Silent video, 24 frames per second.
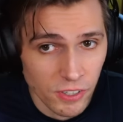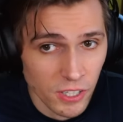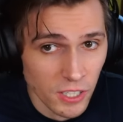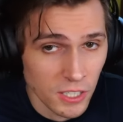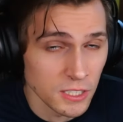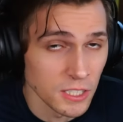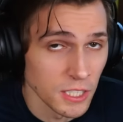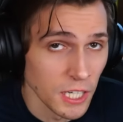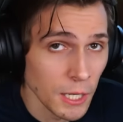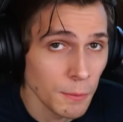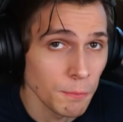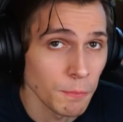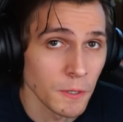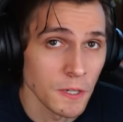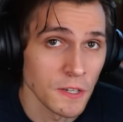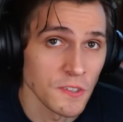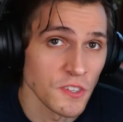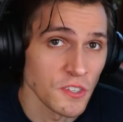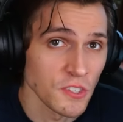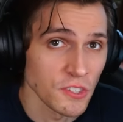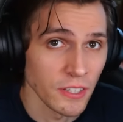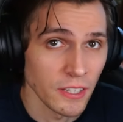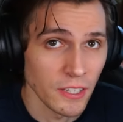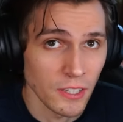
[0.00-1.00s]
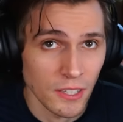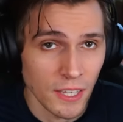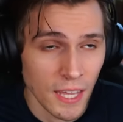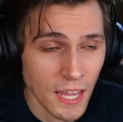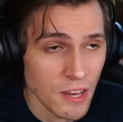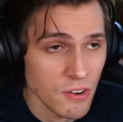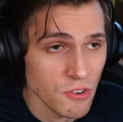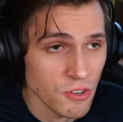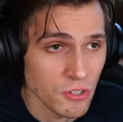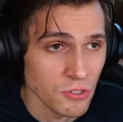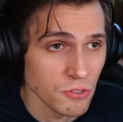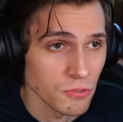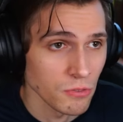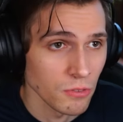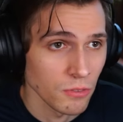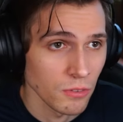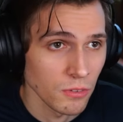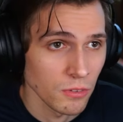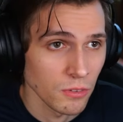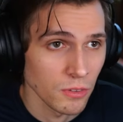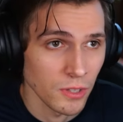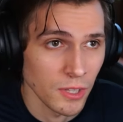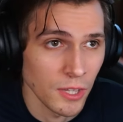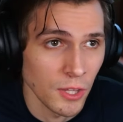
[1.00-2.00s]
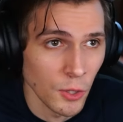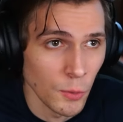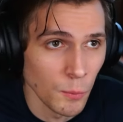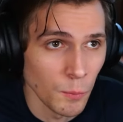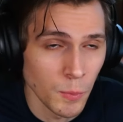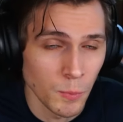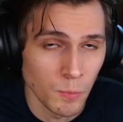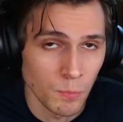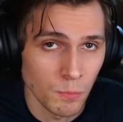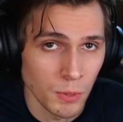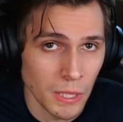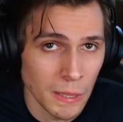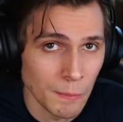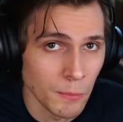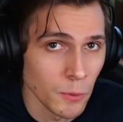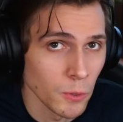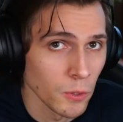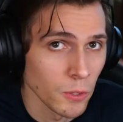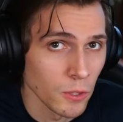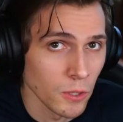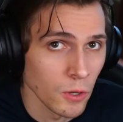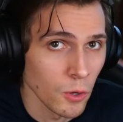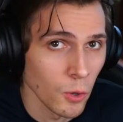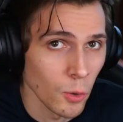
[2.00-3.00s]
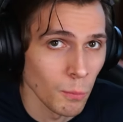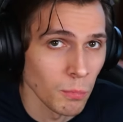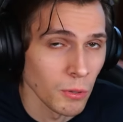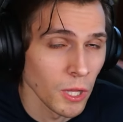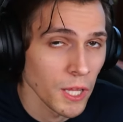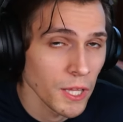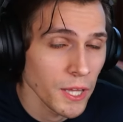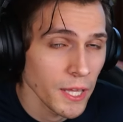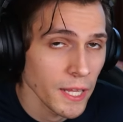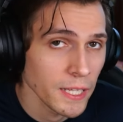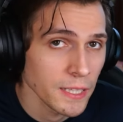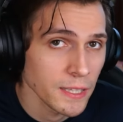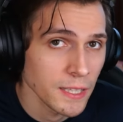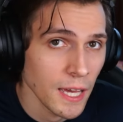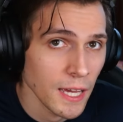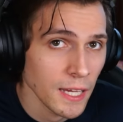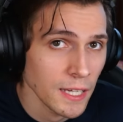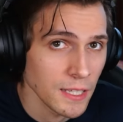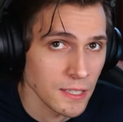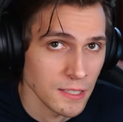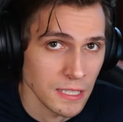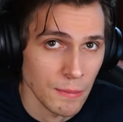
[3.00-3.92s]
fucked up, because it's like, you can't just kill people in cold blood like that.